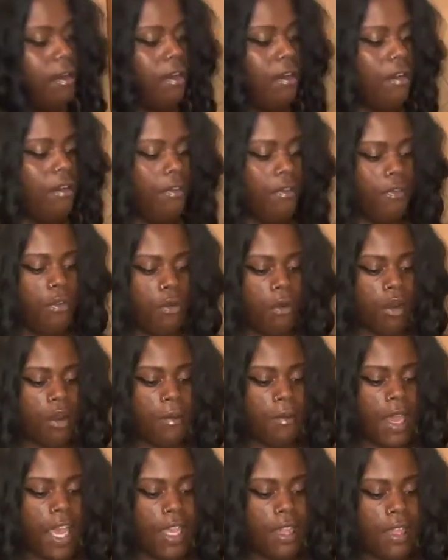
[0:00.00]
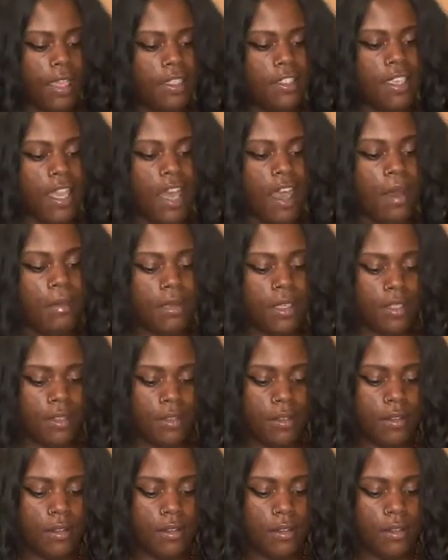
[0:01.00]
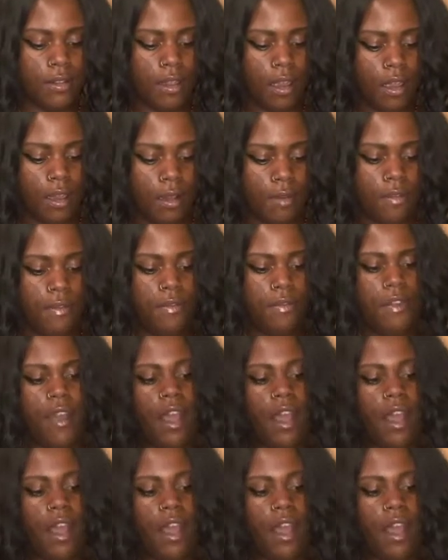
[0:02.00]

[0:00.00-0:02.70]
for my like tablets and stuff, I